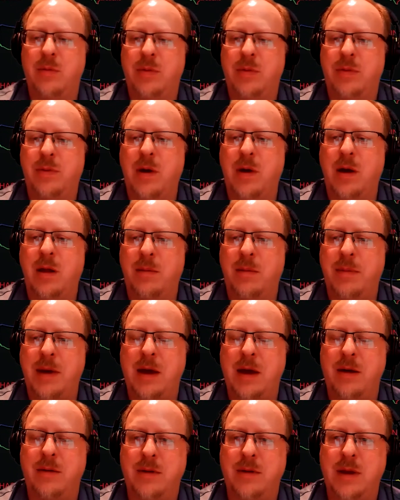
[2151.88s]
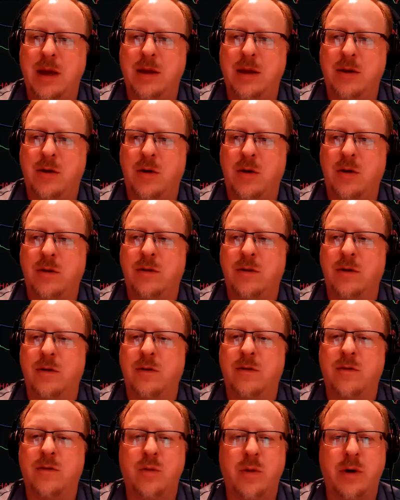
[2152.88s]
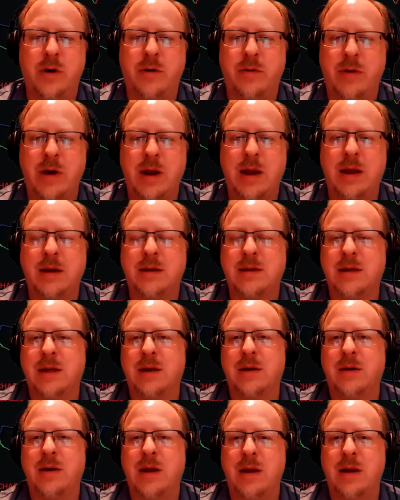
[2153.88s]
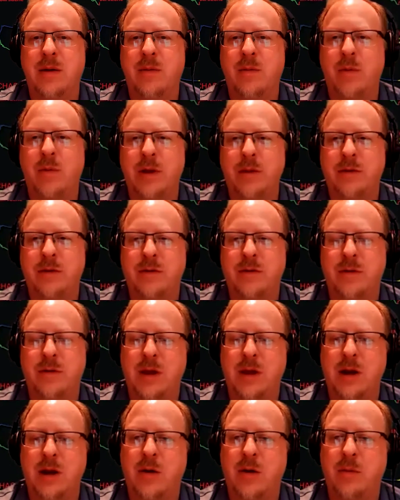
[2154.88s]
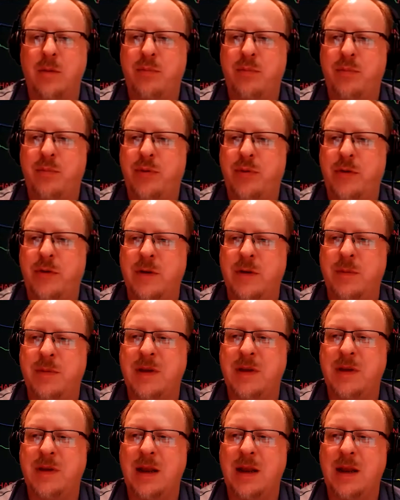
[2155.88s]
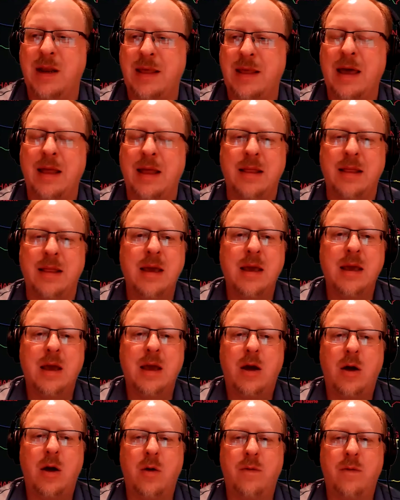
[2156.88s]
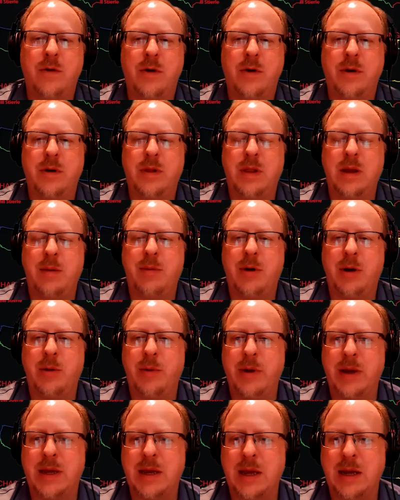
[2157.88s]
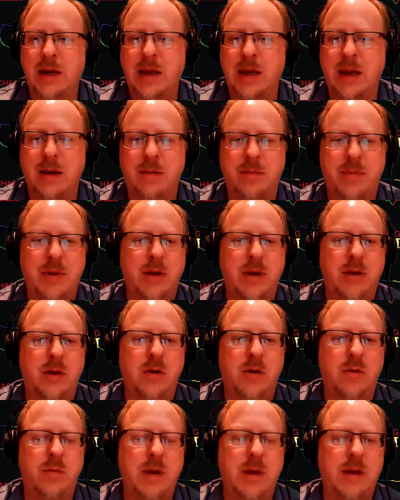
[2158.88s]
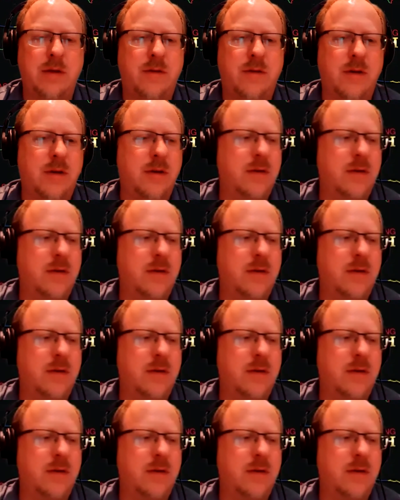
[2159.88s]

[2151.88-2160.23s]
all about Ann Coulter's Twitter rant and what, precipitated that over Labor Day weekend. And Bill, you mentioned